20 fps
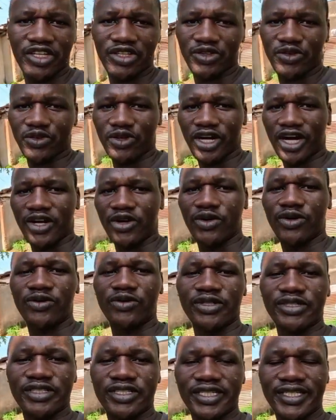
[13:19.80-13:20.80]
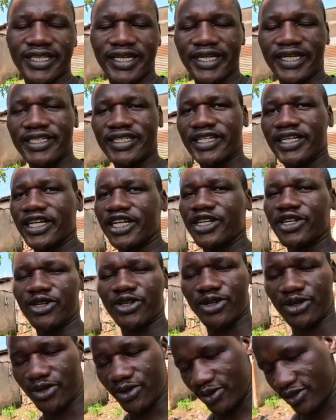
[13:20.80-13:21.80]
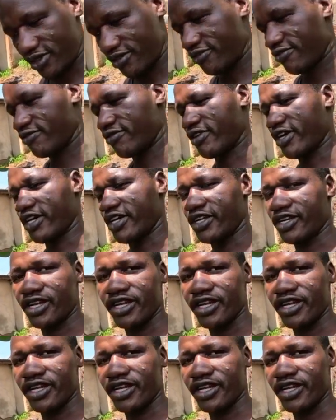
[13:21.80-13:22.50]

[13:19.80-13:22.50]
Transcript: you can always get notified